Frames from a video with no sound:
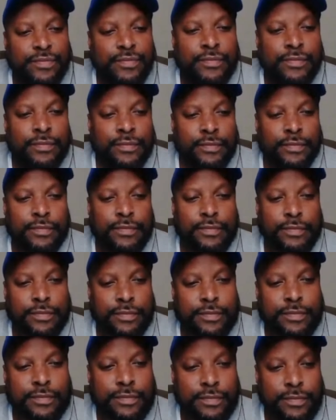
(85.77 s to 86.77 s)

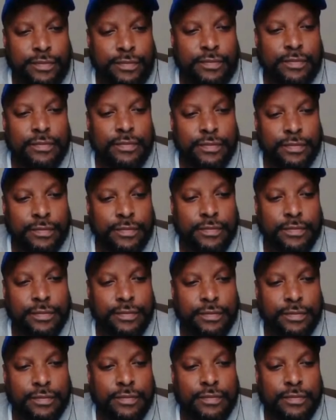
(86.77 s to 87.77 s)

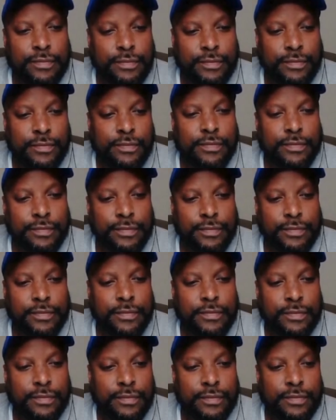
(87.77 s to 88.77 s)

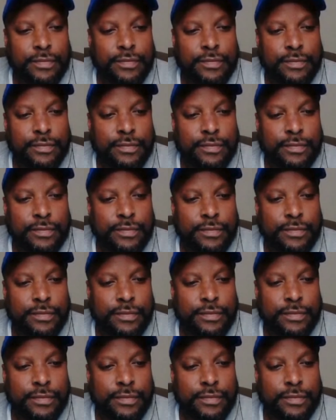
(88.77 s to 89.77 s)

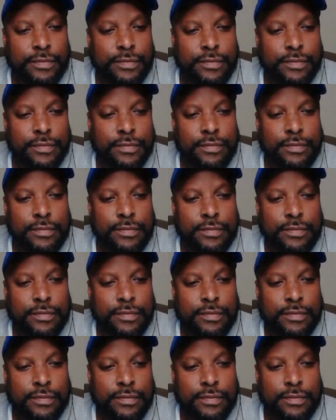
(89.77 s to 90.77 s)

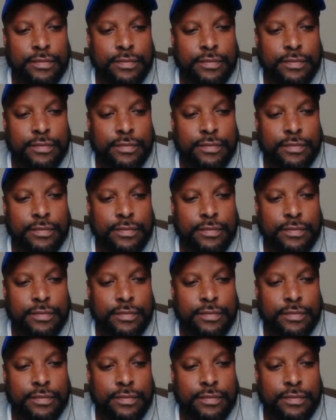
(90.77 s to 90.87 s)
No words are spoken by the person on screen.